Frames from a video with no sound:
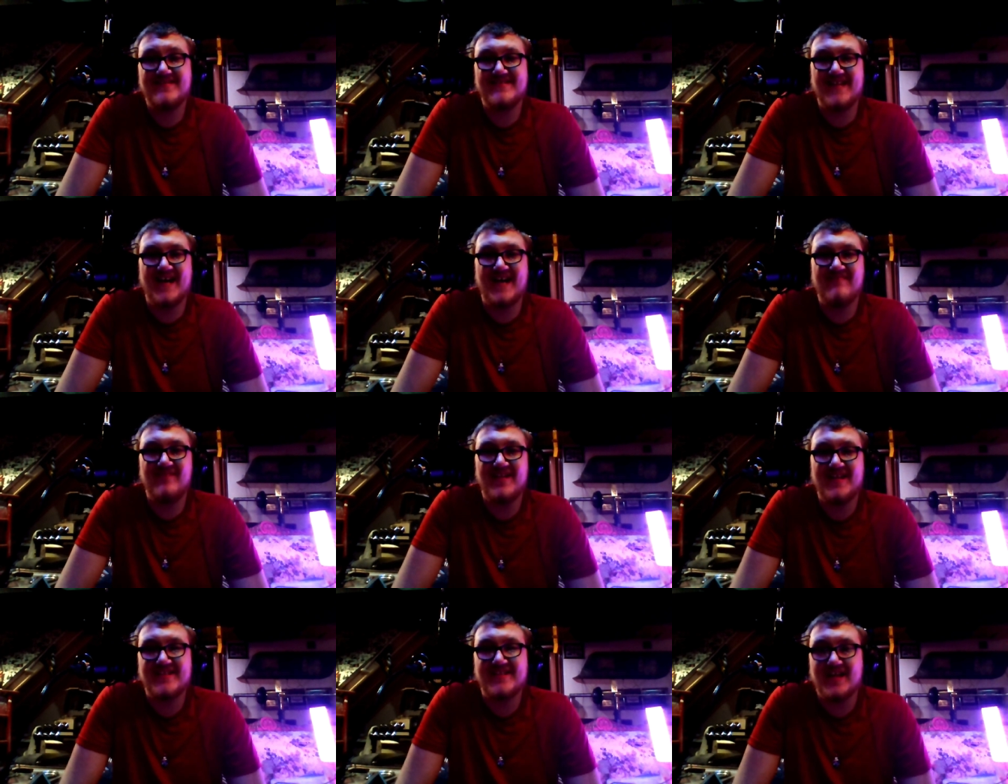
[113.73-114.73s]
I'm
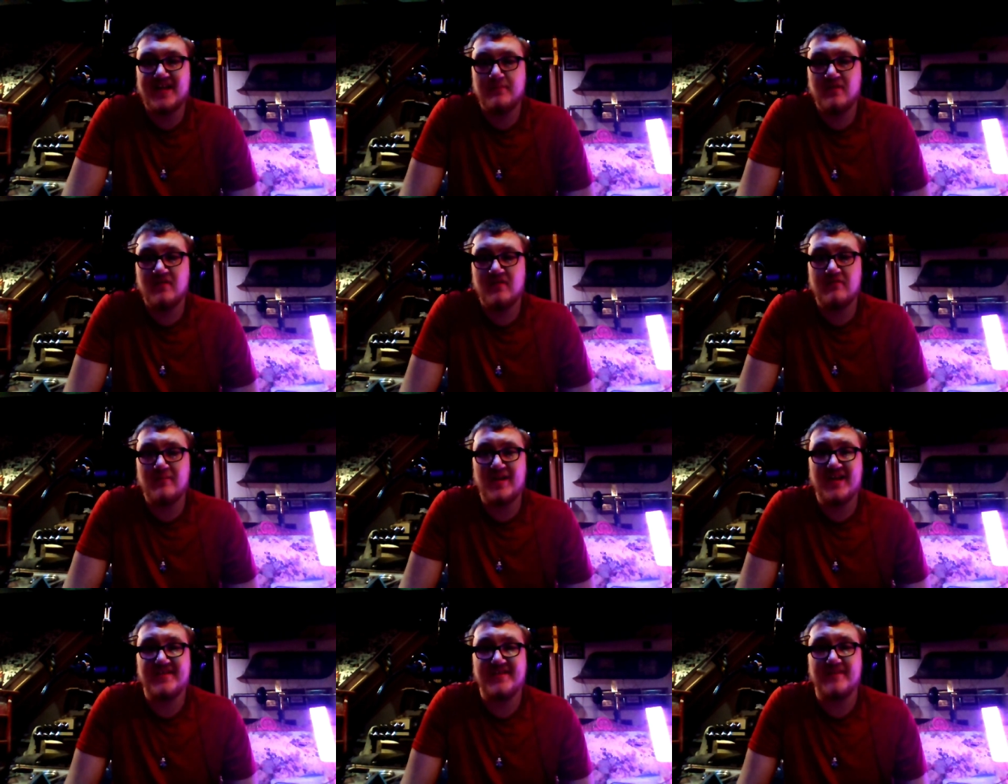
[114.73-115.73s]
really excited to move on with my
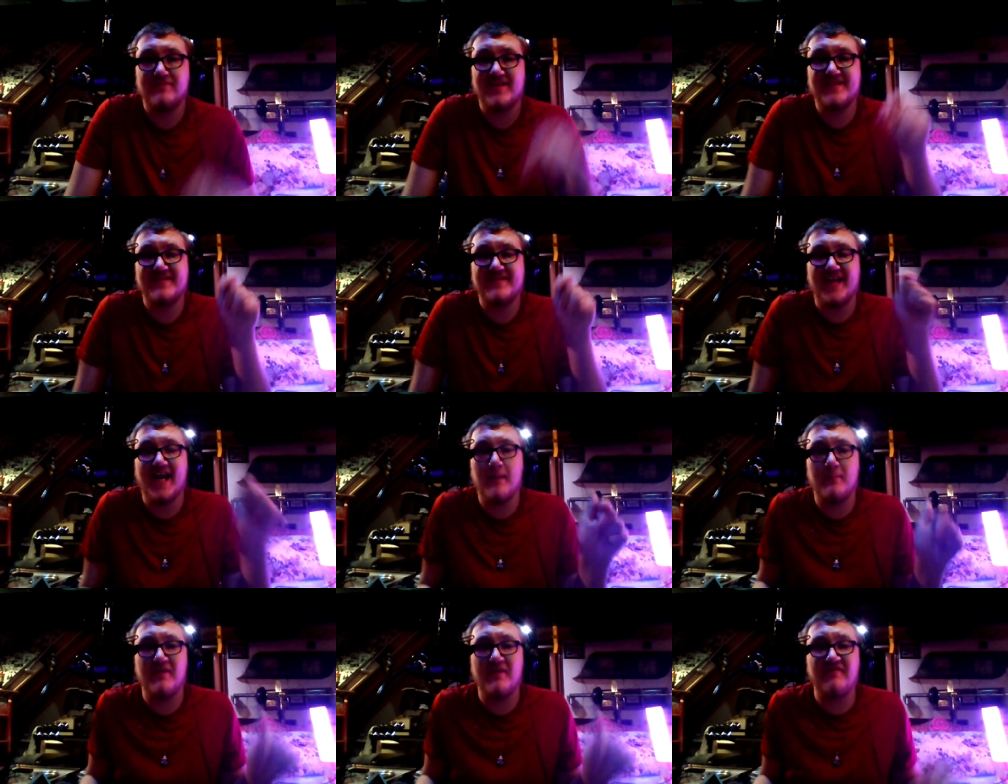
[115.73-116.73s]
life, so please say
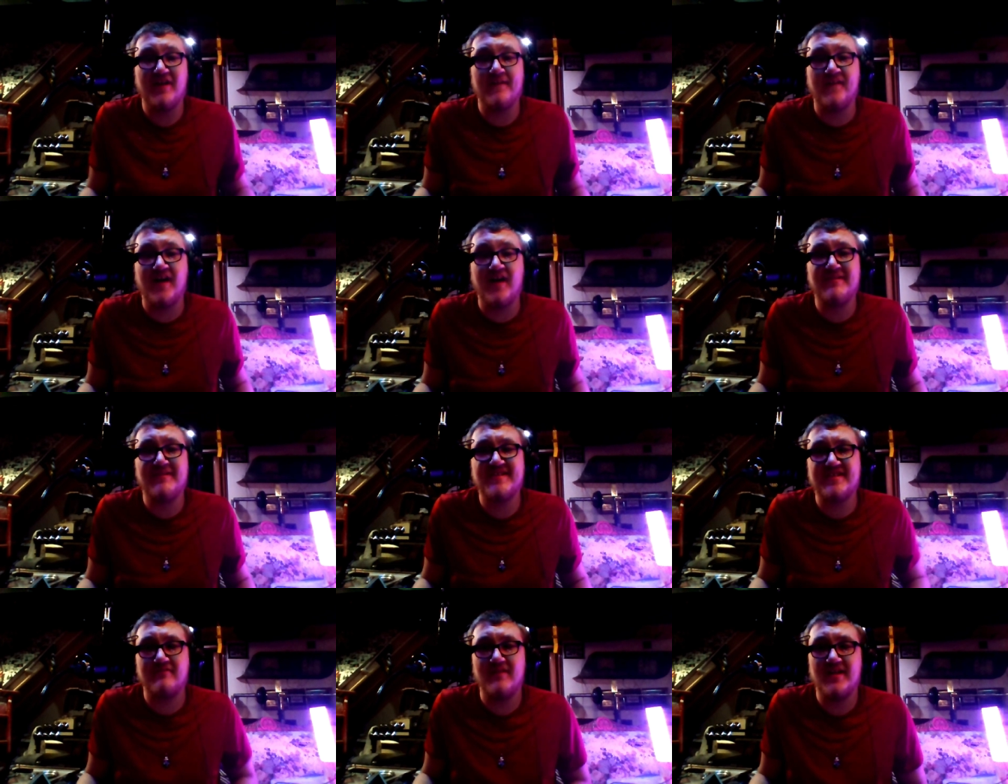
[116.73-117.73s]
happy birthday in the comments
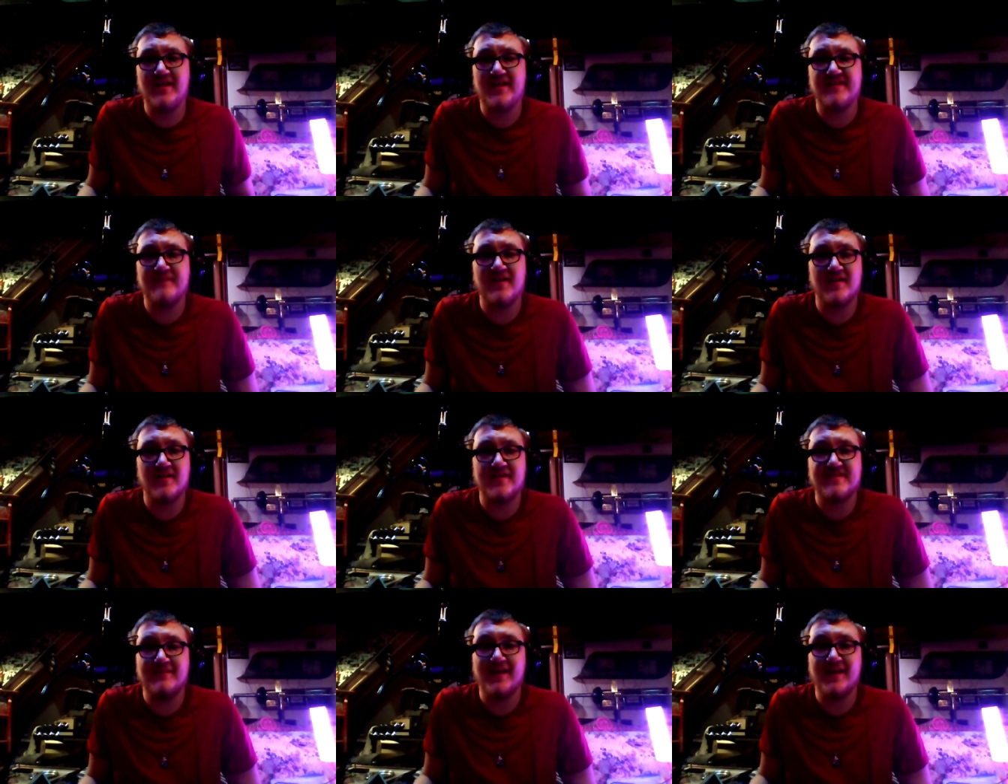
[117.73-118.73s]
as it really does mean a
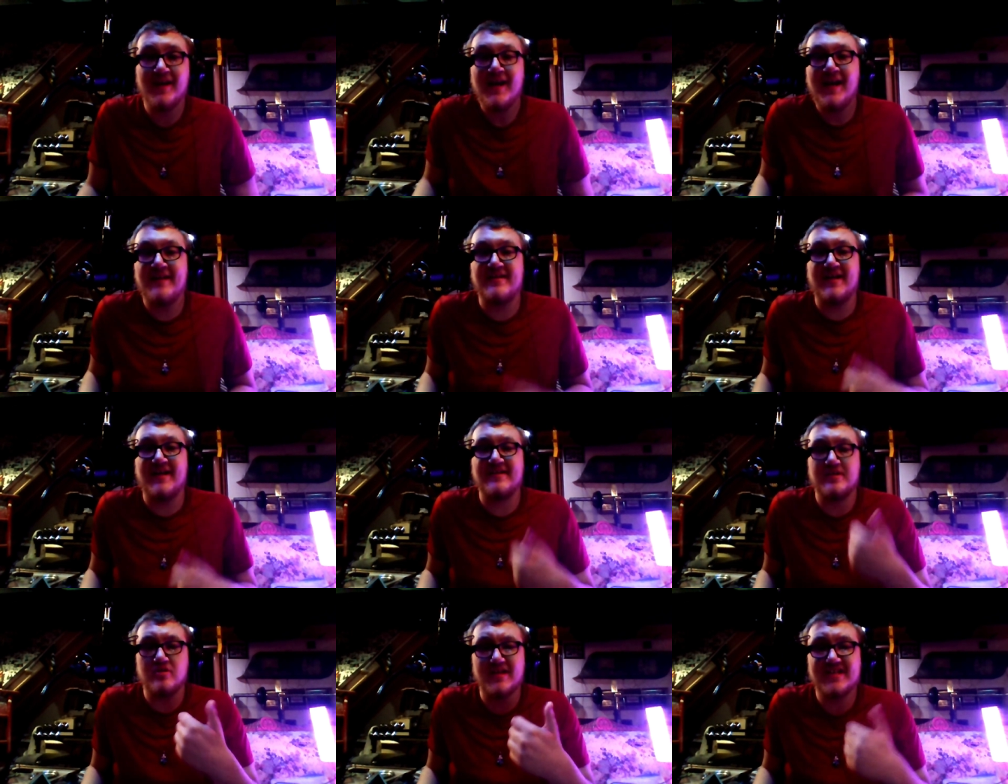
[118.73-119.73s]
lot to me. And if you guys
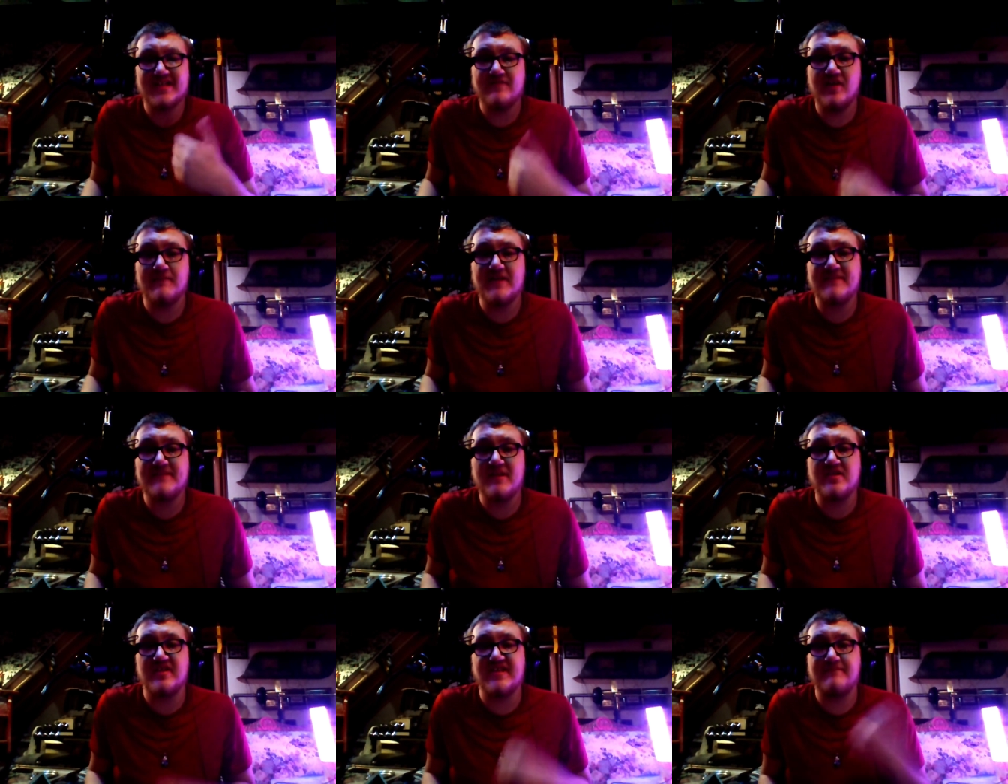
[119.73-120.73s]
enjoyed this video, please
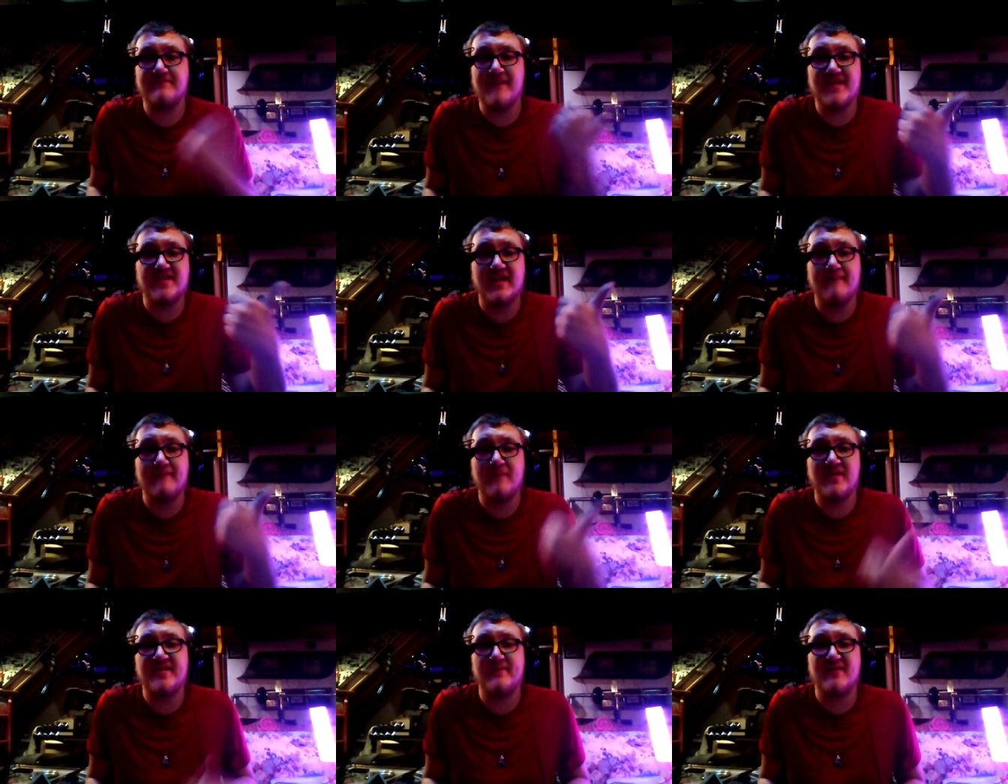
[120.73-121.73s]
make sure to smash the like
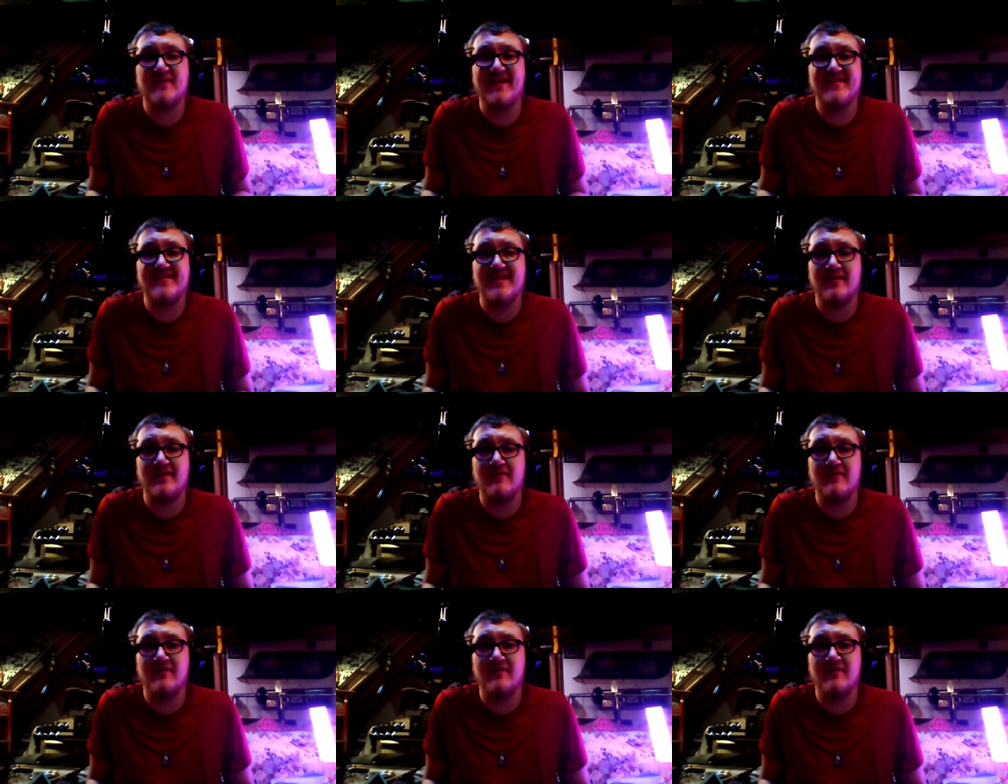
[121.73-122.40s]
button, subscribe to the channel,